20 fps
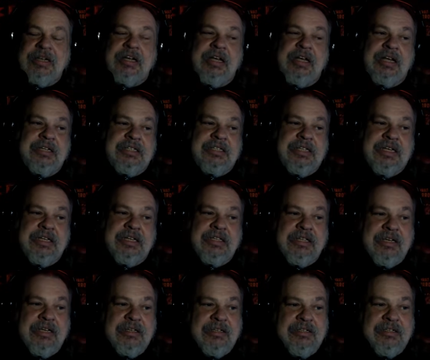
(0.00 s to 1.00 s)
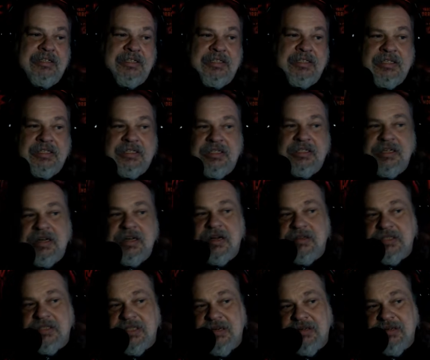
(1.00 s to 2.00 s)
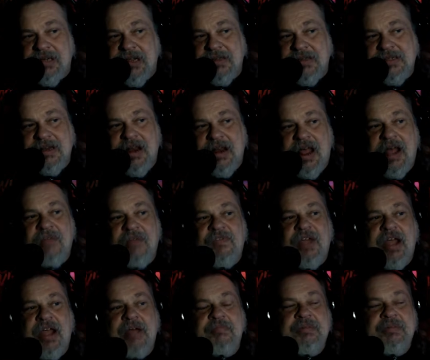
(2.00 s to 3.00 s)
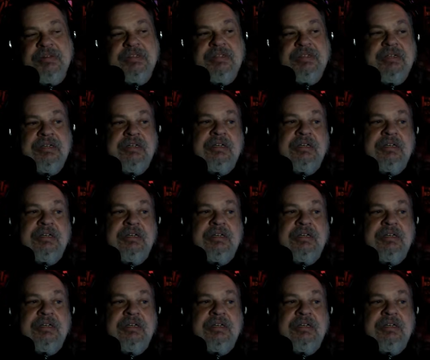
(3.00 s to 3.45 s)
and see, there's just, sometimes life happens.